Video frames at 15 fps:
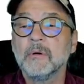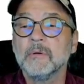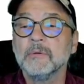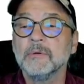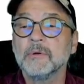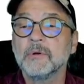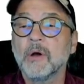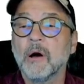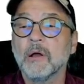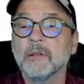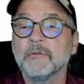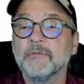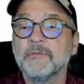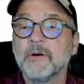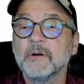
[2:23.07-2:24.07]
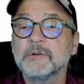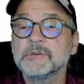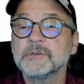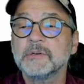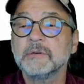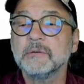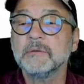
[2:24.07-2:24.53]
you call a
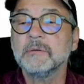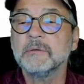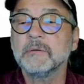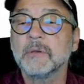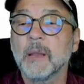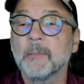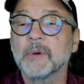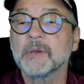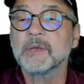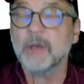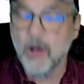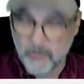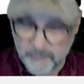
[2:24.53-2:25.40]
function. I'm going to call